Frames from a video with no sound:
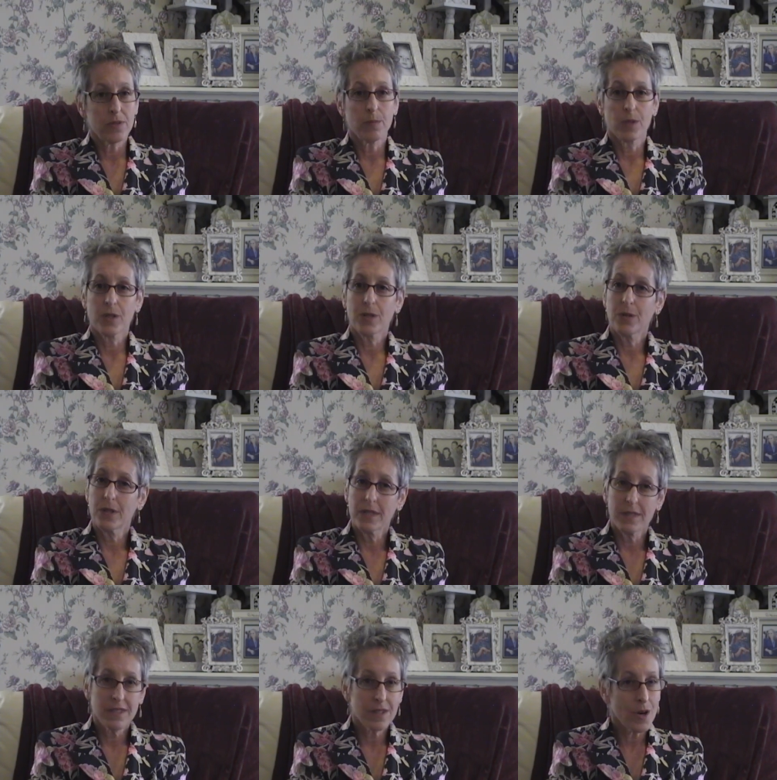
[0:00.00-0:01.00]
Mercury
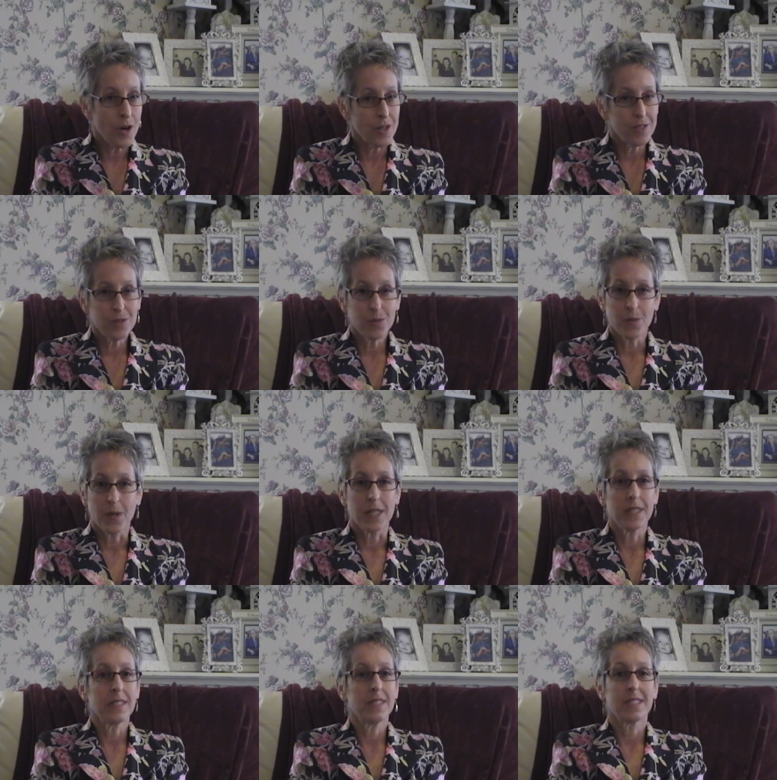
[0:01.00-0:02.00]
is the hardest
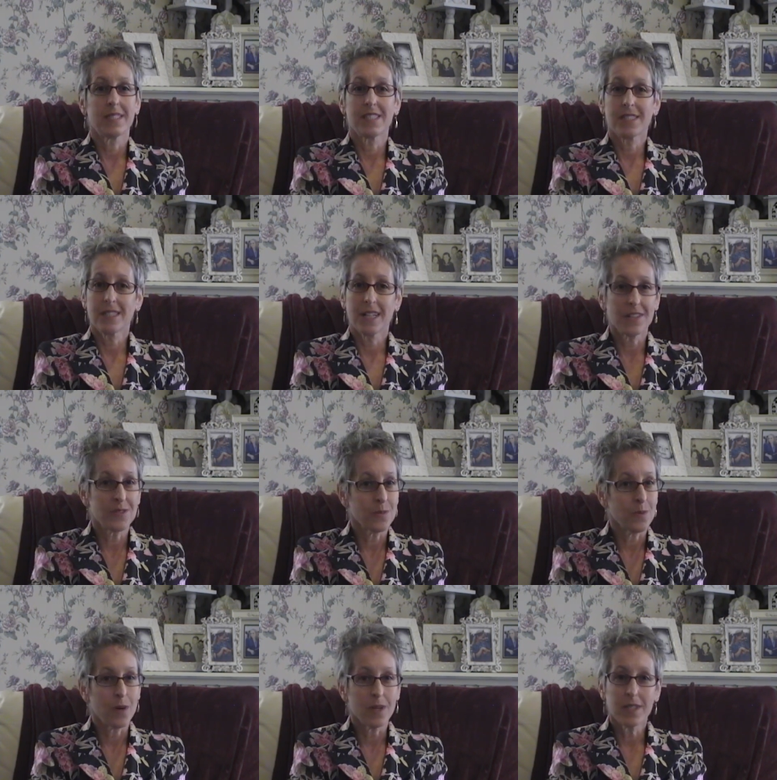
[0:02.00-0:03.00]
one. It just doesn't
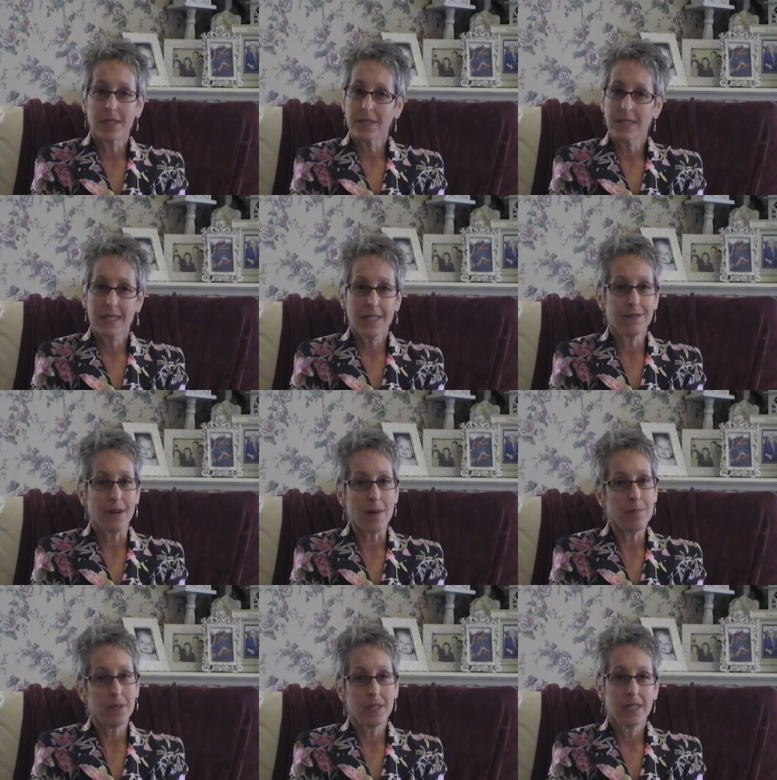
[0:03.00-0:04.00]
want to give
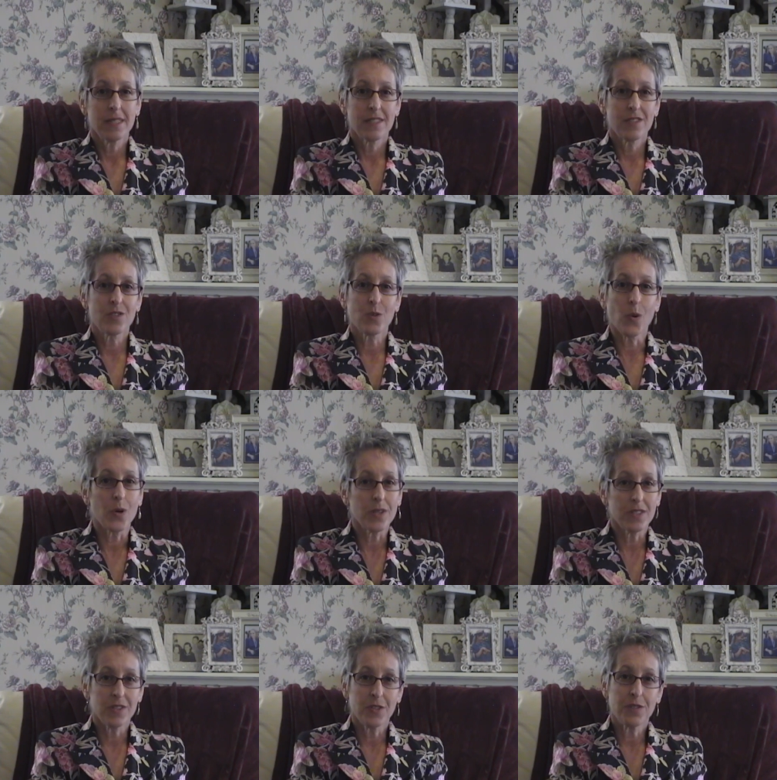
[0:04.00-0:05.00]
up. It's stored
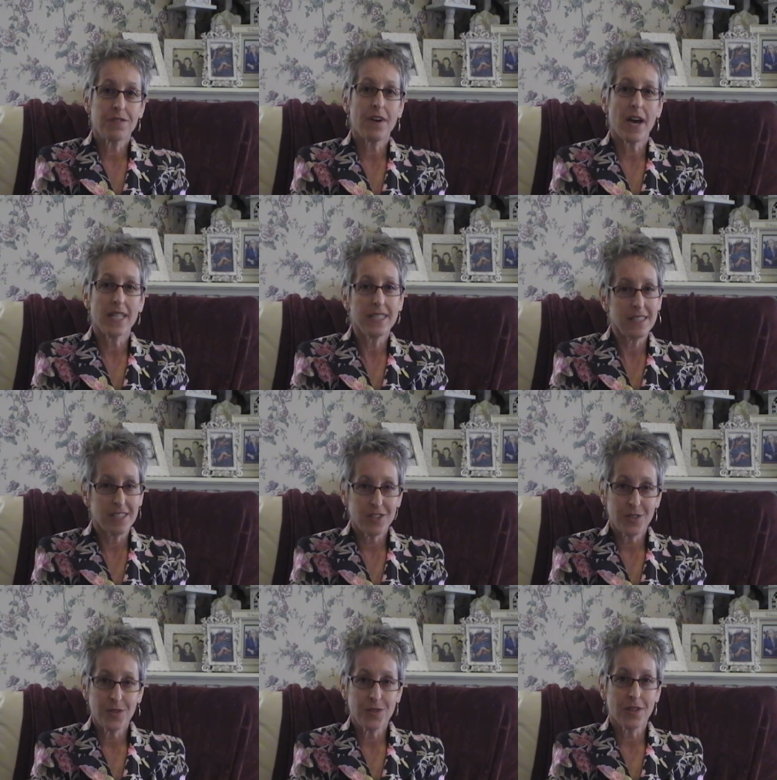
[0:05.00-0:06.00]
in your fatty
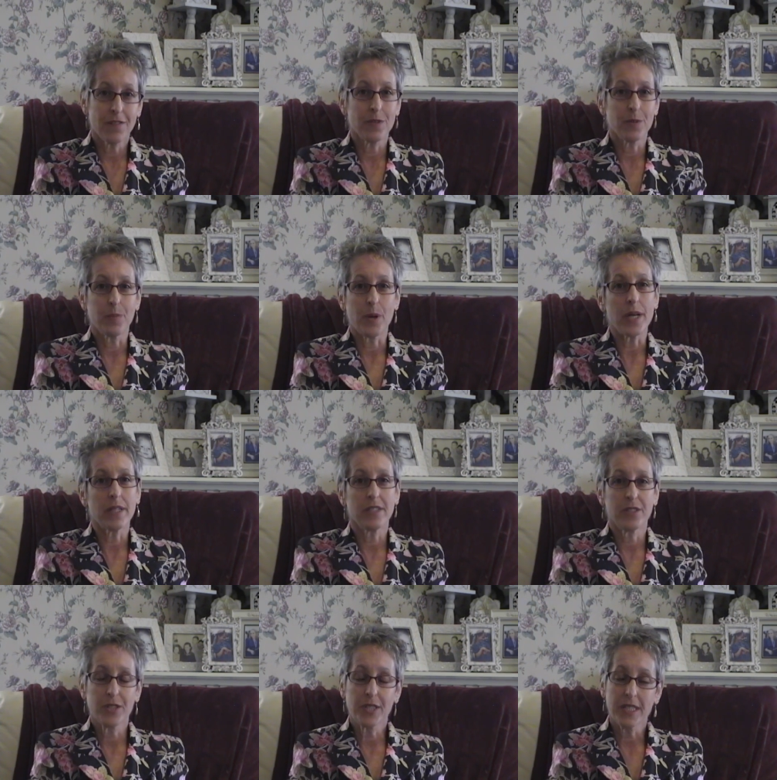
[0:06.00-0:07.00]
tissues of your brain and
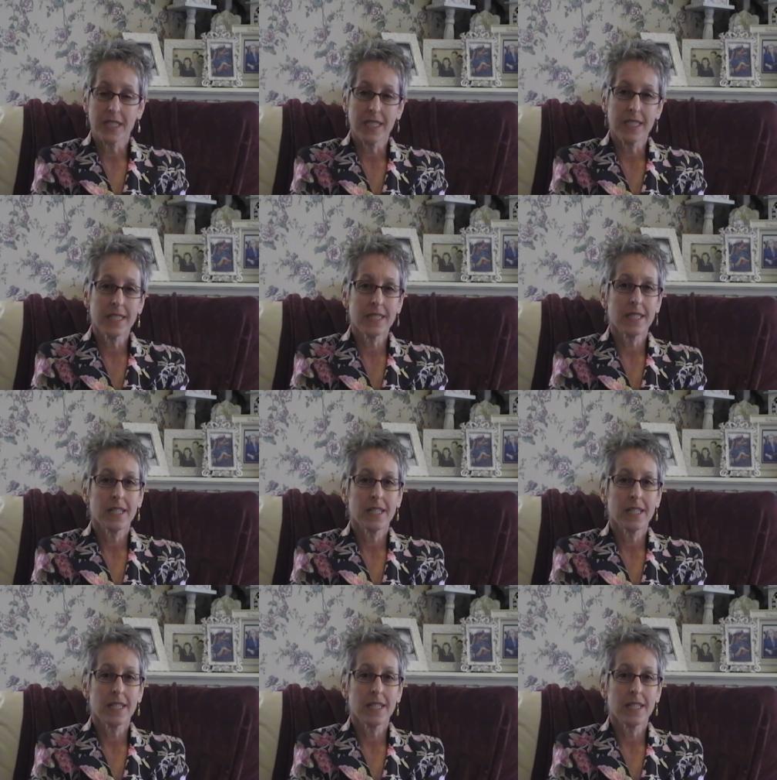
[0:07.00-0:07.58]
your kidneys.